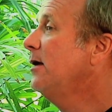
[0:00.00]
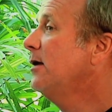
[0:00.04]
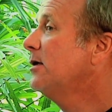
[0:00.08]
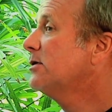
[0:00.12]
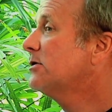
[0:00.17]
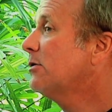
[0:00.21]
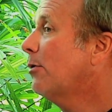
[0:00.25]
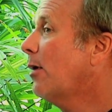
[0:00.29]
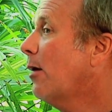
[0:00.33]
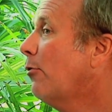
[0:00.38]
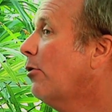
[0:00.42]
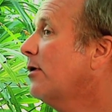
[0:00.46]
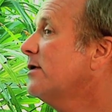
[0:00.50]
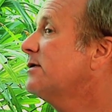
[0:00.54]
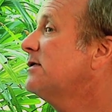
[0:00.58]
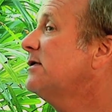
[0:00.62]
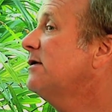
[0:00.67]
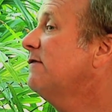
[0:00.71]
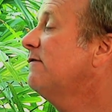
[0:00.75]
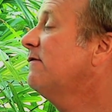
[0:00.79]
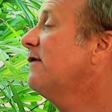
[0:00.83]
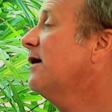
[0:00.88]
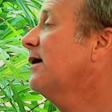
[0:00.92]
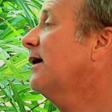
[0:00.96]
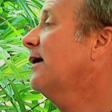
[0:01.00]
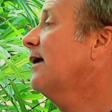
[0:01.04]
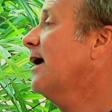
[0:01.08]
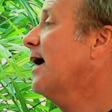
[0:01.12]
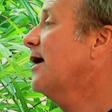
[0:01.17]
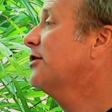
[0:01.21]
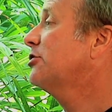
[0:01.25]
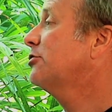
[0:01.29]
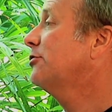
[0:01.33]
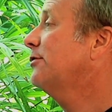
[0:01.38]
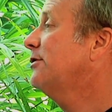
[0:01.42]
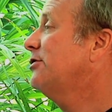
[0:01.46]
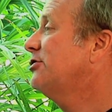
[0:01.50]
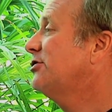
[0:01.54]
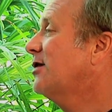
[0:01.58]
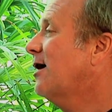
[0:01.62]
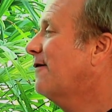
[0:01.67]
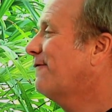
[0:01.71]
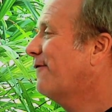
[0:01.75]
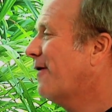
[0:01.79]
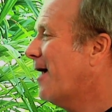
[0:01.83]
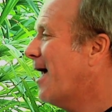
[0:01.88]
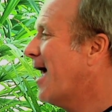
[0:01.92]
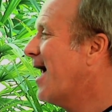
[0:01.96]
So I want to see if they can actually
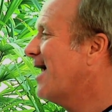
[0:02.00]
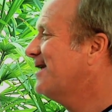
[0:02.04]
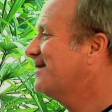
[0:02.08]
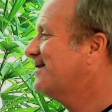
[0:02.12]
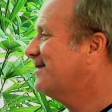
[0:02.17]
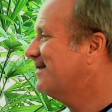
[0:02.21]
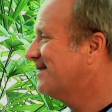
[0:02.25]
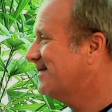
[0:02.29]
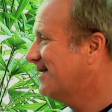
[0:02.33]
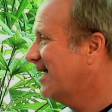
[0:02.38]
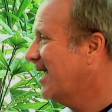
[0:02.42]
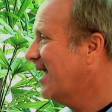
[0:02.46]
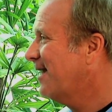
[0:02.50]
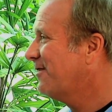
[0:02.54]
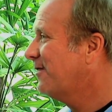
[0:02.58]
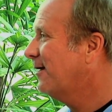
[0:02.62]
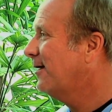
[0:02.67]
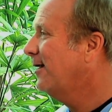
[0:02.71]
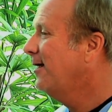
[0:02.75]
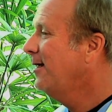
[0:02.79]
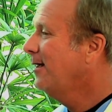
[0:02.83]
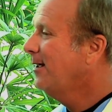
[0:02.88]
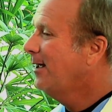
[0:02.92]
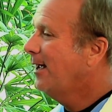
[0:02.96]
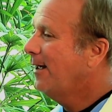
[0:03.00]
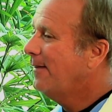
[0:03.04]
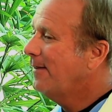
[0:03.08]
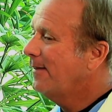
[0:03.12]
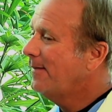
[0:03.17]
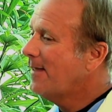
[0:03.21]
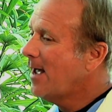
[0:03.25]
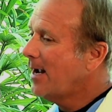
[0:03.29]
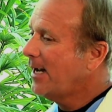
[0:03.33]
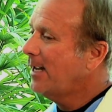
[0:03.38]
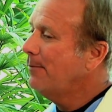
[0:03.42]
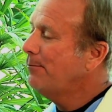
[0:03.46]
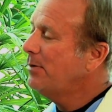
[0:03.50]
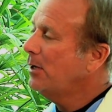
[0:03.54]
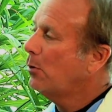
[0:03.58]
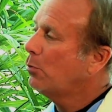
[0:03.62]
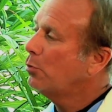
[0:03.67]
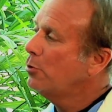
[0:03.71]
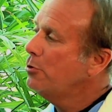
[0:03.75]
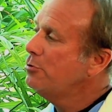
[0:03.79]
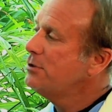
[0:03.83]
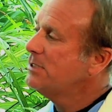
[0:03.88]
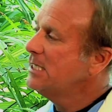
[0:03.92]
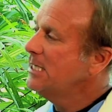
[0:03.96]
check for astaxanthin, and then that can be a
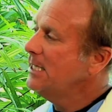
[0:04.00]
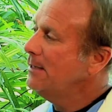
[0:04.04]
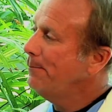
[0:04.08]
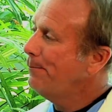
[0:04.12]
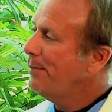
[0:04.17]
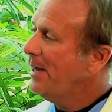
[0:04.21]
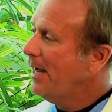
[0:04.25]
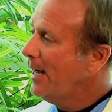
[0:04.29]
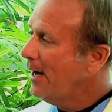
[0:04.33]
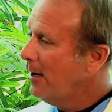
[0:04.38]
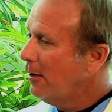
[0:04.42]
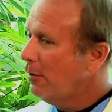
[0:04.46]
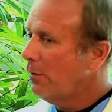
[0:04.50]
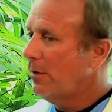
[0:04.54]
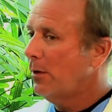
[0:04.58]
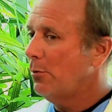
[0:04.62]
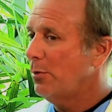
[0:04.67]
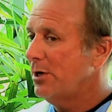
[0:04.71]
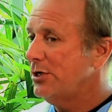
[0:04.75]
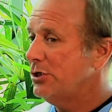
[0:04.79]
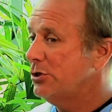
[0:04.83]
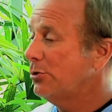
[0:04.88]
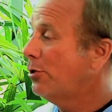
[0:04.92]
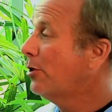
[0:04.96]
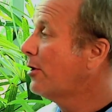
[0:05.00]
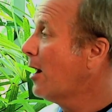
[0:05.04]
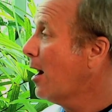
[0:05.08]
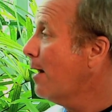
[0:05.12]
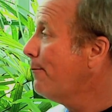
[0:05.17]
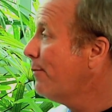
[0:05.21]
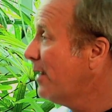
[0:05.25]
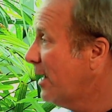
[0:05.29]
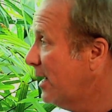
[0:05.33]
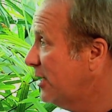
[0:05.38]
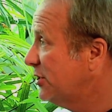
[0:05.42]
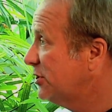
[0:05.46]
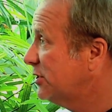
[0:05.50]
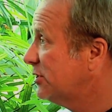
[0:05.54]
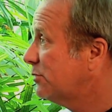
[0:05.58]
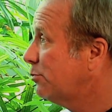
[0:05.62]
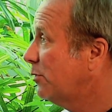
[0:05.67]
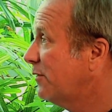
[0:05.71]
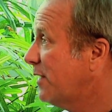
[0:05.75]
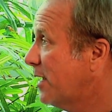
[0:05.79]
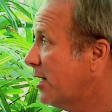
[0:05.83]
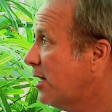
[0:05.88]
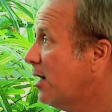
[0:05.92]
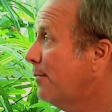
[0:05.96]
routine panel that we do on our patients
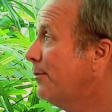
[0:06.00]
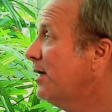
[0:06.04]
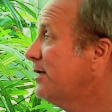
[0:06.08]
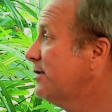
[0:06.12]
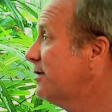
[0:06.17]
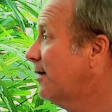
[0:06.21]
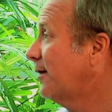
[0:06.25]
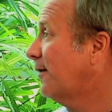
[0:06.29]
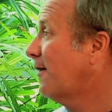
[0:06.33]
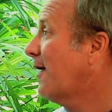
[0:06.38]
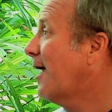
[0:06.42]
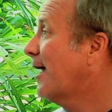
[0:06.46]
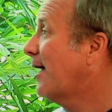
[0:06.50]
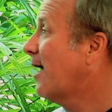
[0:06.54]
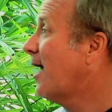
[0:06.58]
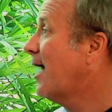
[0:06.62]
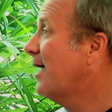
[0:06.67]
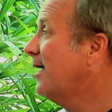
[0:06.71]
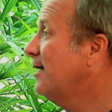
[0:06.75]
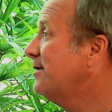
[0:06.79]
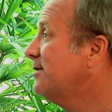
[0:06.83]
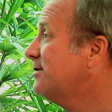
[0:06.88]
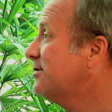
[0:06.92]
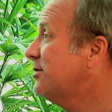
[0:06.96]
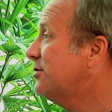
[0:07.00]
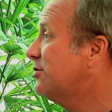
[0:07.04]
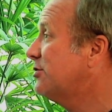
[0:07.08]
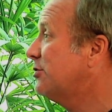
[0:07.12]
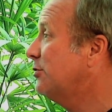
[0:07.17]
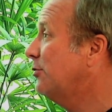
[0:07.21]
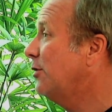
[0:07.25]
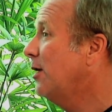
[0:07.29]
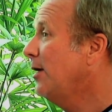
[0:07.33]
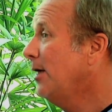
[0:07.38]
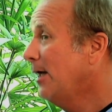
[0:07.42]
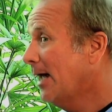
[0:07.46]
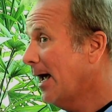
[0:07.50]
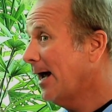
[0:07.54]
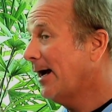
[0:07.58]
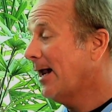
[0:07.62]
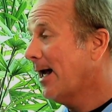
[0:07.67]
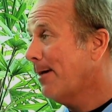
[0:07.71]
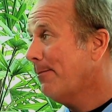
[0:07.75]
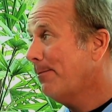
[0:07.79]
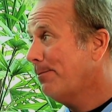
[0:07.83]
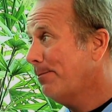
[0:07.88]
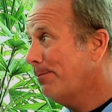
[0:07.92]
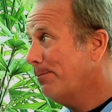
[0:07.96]
when they come into the Lange Institute, and
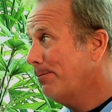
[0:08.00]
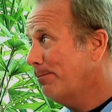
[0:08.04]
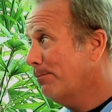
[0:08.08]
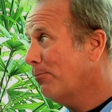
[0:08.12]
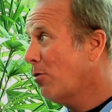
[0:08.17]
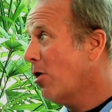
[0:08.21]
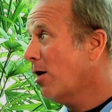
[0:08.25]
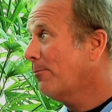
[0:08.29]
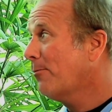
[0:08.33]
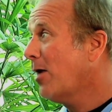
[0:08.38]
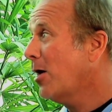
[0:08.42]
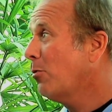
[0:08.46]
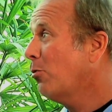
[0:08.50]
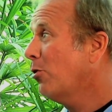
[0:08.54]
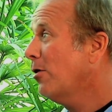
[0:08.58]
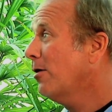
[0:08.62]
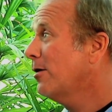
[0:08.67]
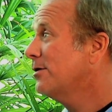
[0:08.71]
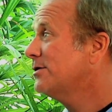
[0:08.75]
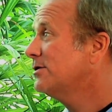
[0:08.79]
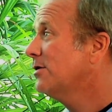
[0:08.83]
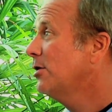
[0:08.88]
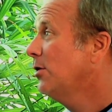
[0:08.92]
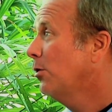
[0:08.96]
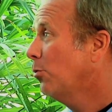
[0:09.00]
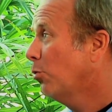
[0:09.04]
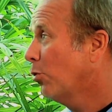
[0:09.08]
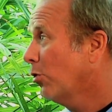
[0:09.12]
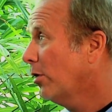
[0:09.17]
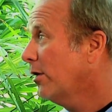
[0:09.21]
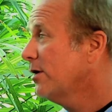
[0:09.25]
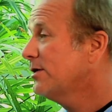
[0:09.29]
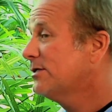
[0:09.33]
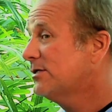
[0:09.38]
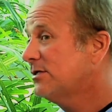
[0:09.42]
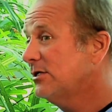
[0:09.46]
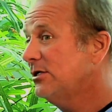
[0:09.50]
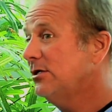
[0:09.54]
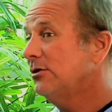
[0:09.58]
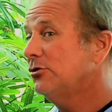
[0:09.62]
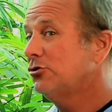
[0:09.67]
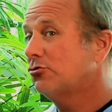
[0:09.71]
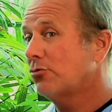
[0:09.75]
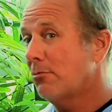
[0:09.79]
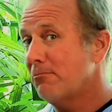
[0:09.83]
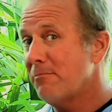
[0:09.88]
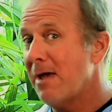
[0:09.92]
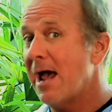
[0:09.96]
I mark my words, we're going to see
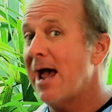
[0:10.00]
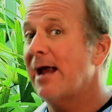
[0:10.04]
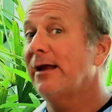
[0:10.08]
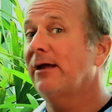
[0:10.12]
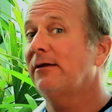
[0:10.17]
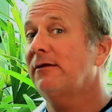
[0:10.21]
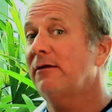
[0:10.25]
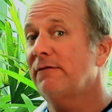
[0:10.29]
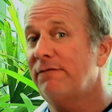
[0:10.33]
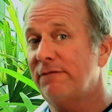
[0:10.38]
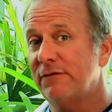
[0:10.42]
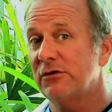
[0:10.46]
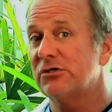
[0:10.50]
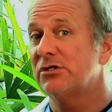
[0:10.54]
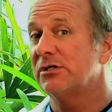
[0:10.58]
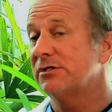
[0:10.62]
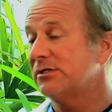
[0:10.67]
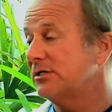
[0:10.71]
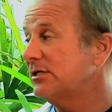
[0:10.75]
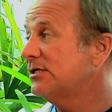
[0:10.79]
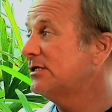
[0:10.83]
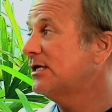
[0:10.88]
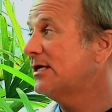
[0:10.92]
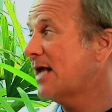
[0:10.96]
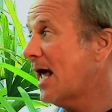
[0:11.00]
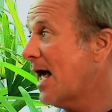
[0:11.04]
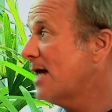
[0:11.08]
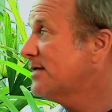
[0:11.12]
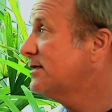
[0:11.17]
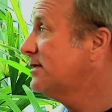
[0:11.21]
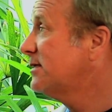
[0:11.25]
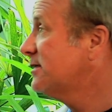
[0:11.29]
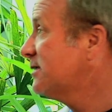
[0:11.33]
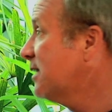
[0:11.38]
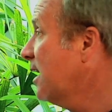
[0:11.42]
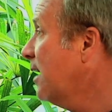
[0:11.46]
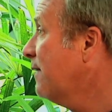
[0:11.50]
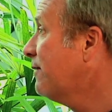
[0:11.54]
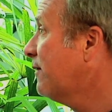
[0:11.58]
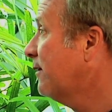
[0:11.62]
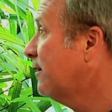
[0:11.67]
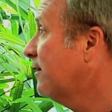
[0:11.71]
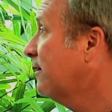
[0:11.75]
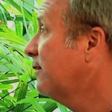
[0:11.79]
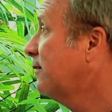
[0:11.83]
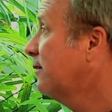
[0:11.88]
dramatic deficiencies in astaxanthin.